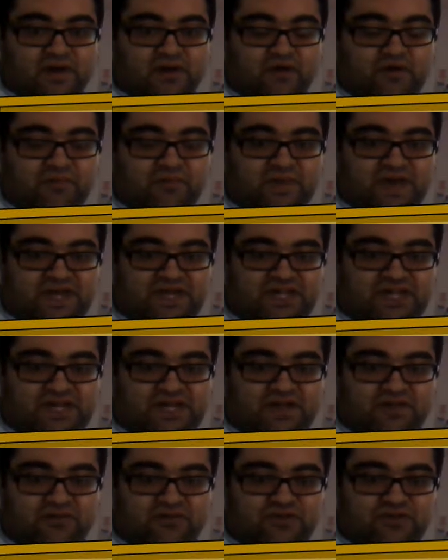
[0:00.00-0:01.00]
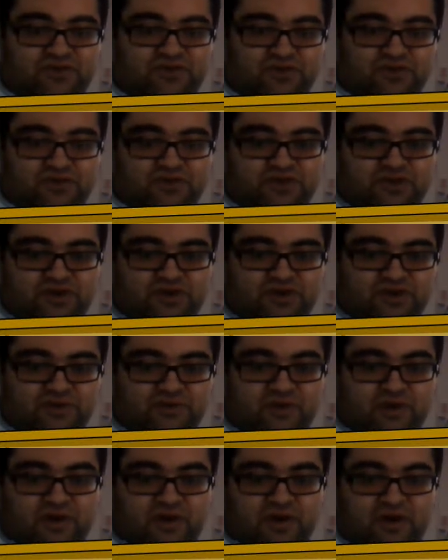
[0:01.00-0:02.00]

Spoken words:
a machine, a soldier